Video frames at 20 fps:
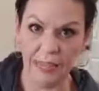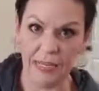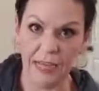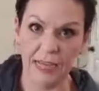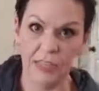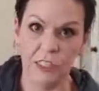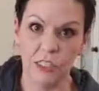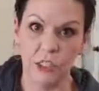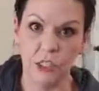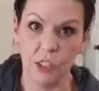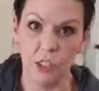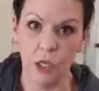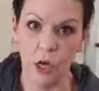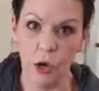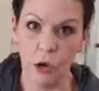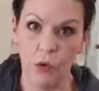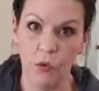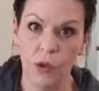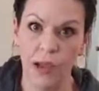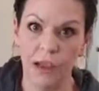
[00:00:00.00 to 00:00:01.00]
Like, I
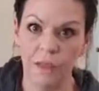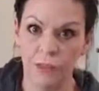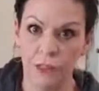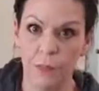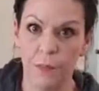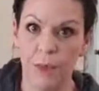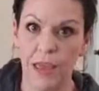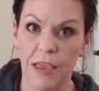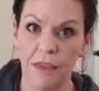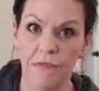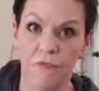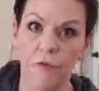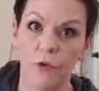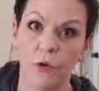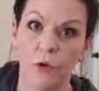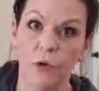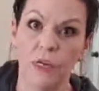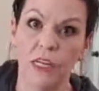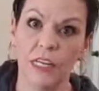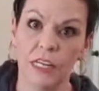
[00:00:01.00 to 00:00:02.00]
don't have to pay
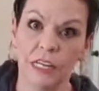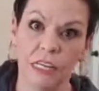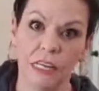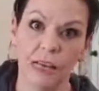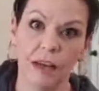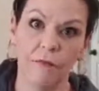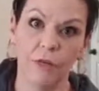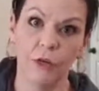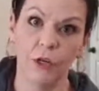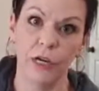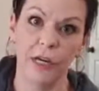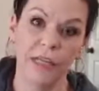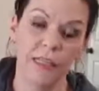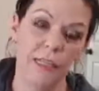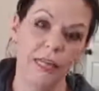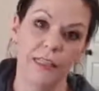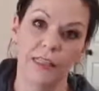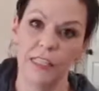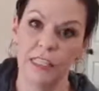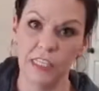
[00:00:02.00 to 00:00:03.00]
for anything I've
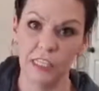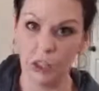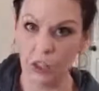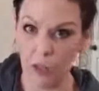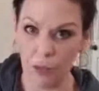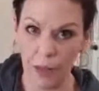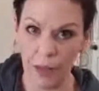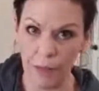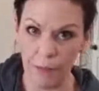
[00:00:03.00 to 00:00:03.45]
created, like the digital